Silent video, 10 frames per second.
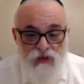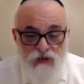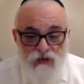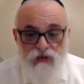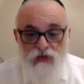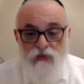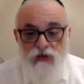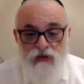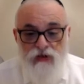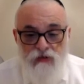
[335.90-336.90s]
So this
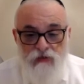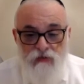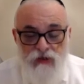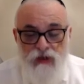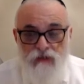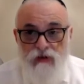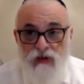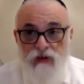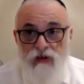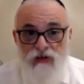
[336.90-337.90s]
brings in the Gid
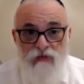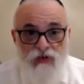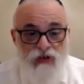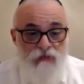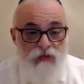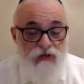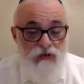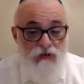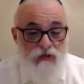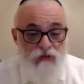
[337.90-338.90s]
Machlekas Beisham
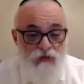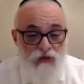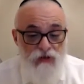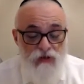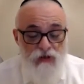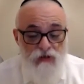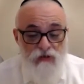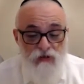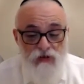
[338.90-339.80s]
Beisilo, the Gemara says,